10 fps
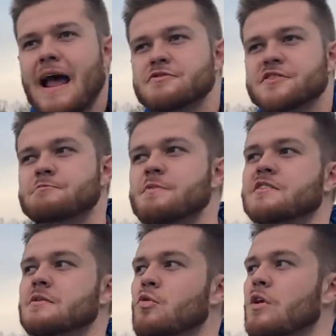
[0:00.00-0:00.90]
I was
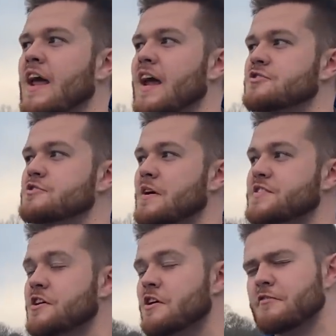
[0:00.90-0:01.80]
expecting more lag just
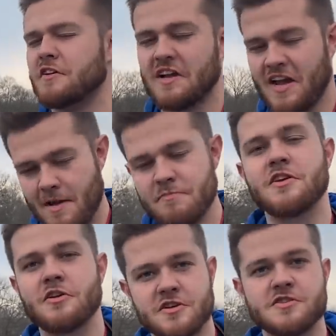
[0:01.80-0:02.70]
myself, I'd be
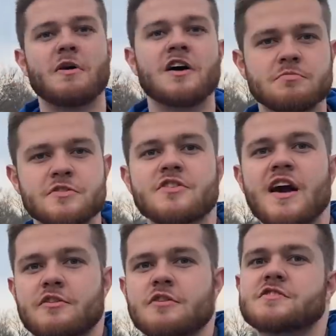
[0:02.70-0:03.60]
curious to possibly
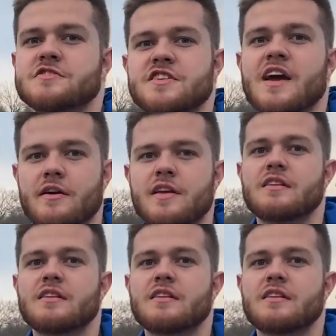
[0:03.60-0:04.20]
drive yours and see how it.